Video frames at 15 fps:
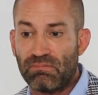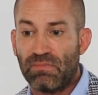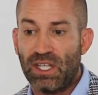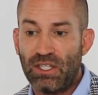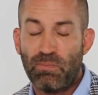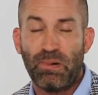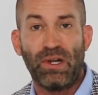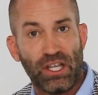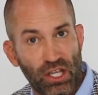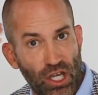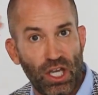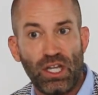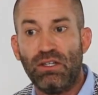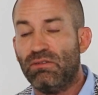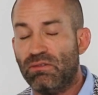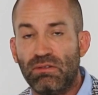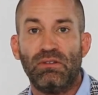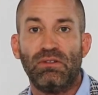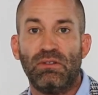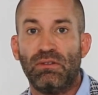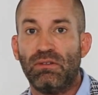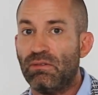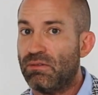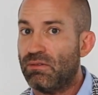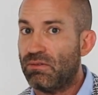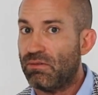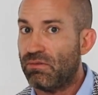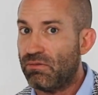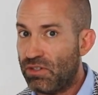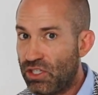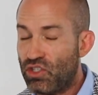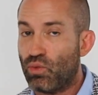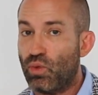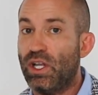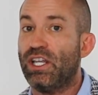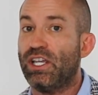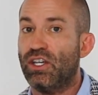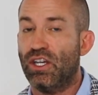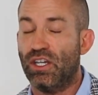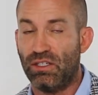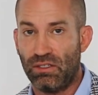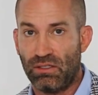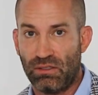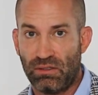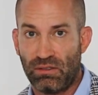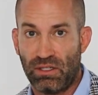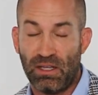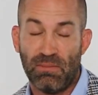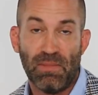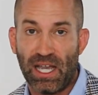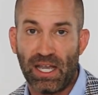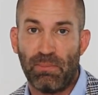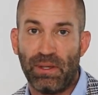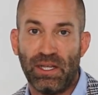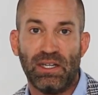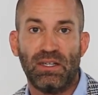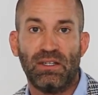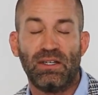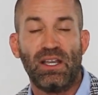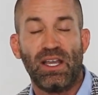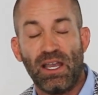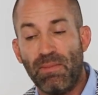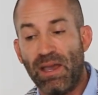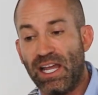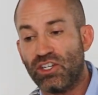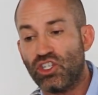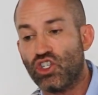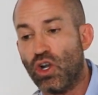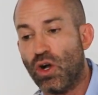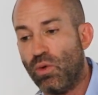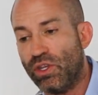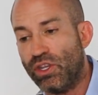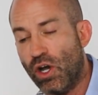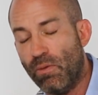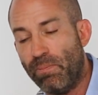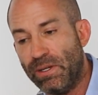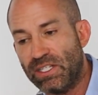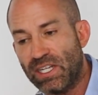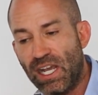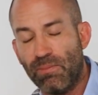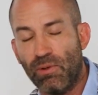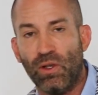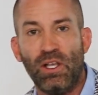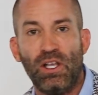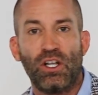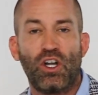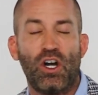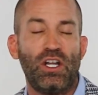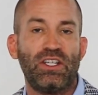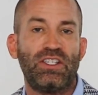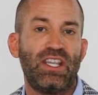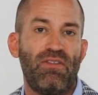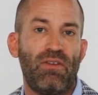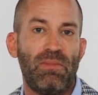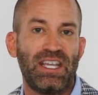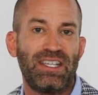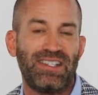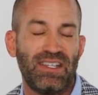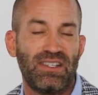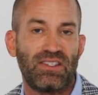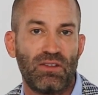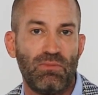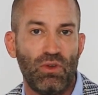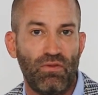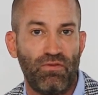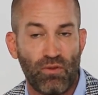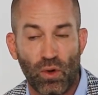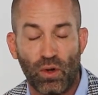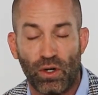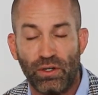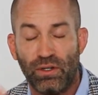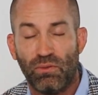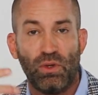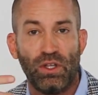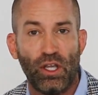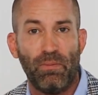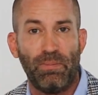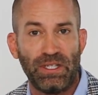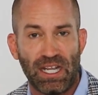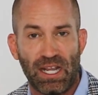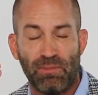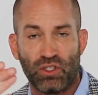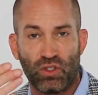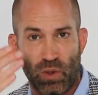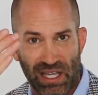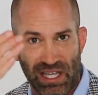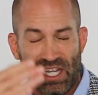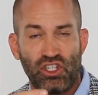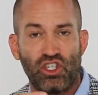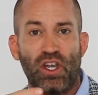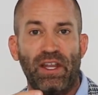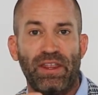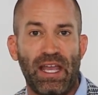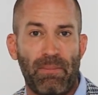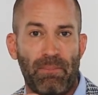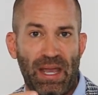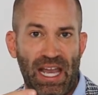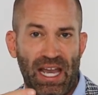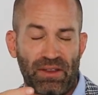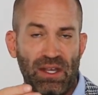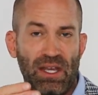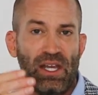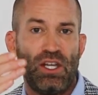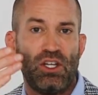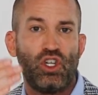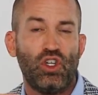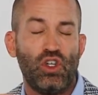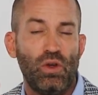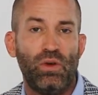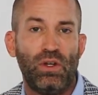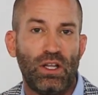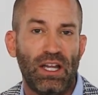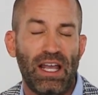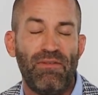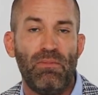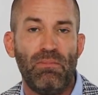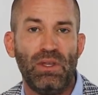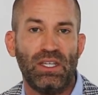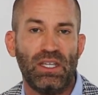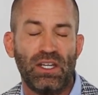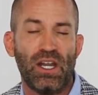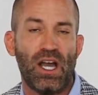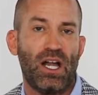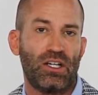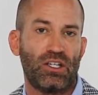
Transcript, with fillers: That's pretty good. This is really good, in my opinion. Hey Matt, it's Joel with Open Table calling to see if it makes sense to move forward with Open Table so we can get you on that path to doing $11 million